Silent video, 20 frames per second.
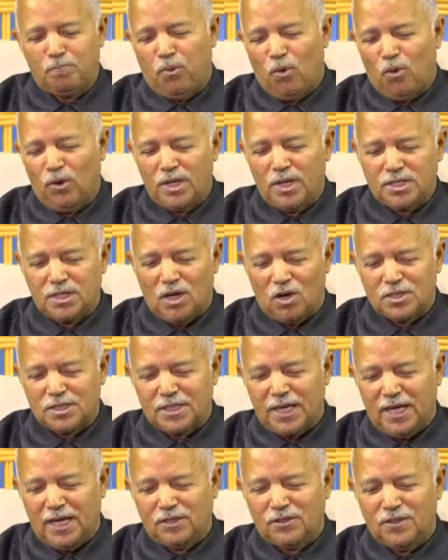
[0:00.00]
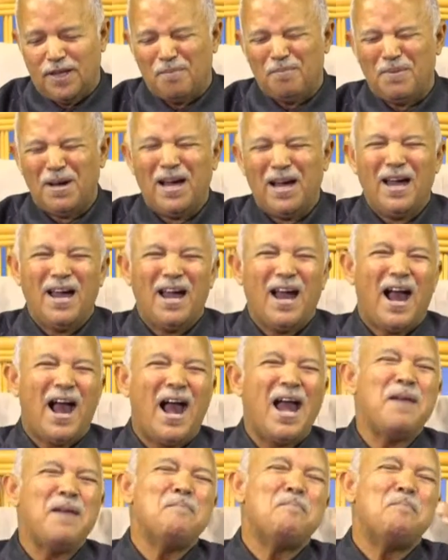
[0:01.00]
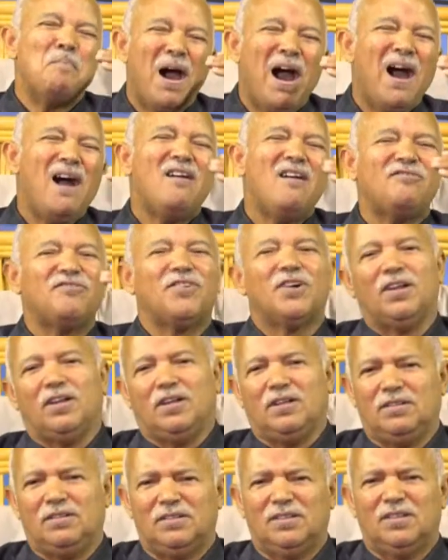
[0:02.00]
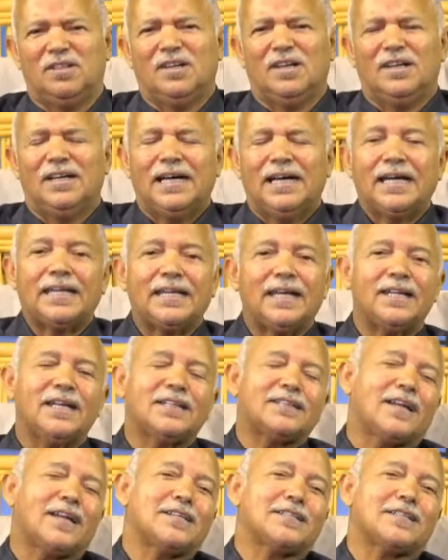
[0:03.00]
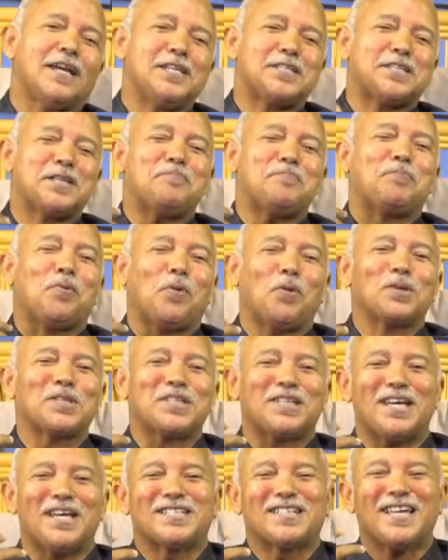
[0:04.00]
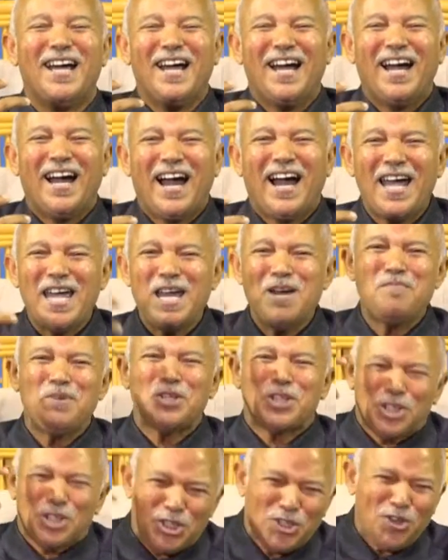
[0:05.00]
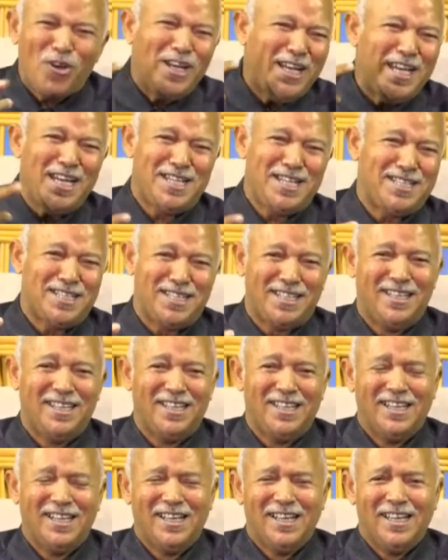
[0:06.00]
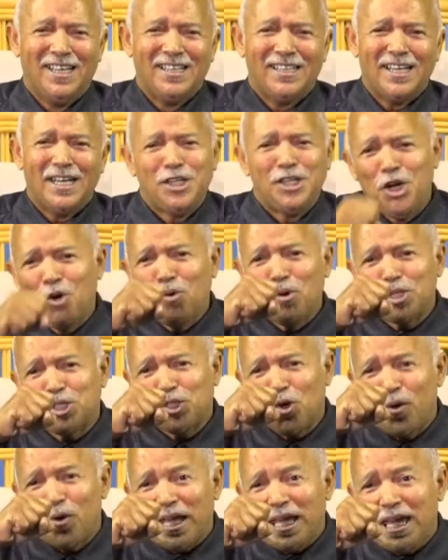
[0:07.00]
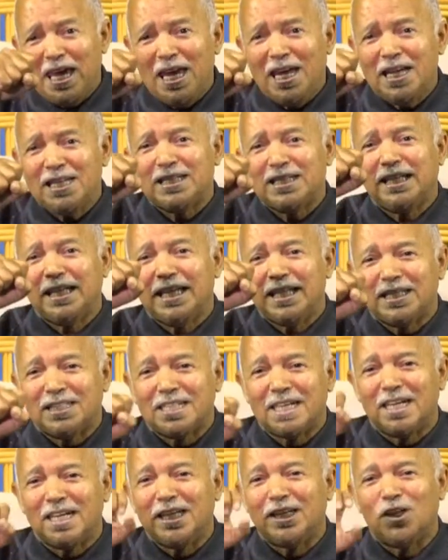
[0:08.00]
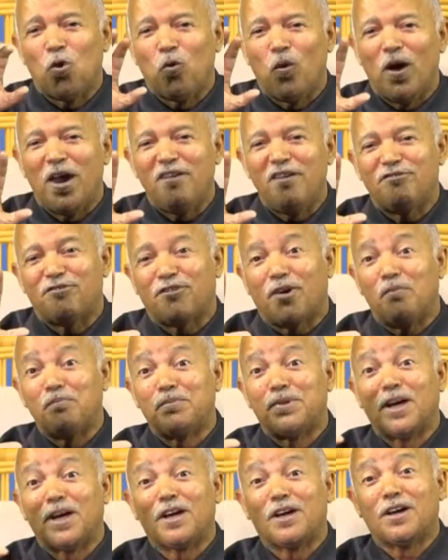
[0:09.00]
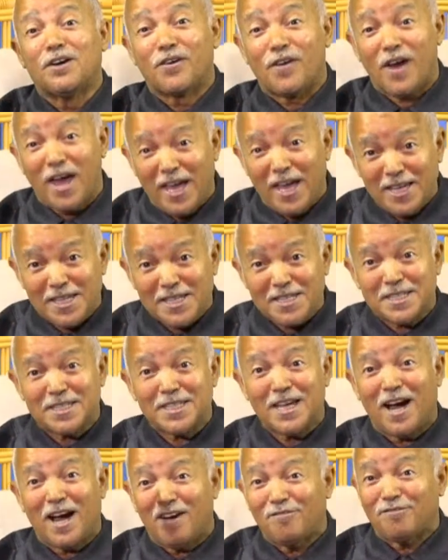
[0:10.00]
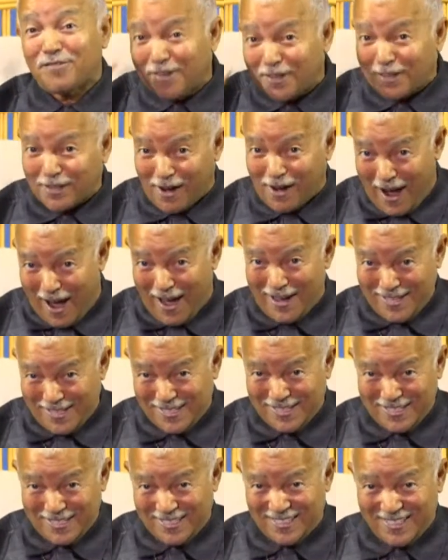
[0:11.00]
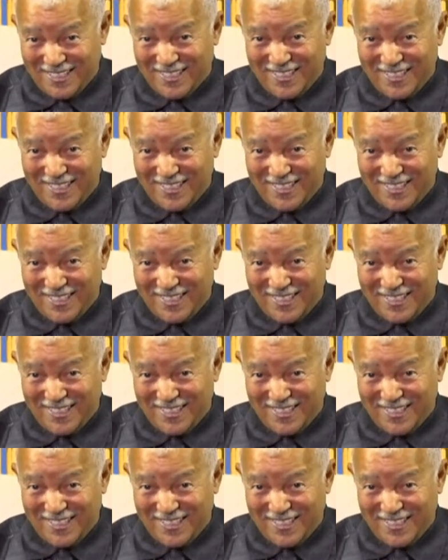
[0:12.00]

Paul is now saying to them. I marvel Another translation, Paul says, I am astonished that you were so easily turned away from the grace of Christ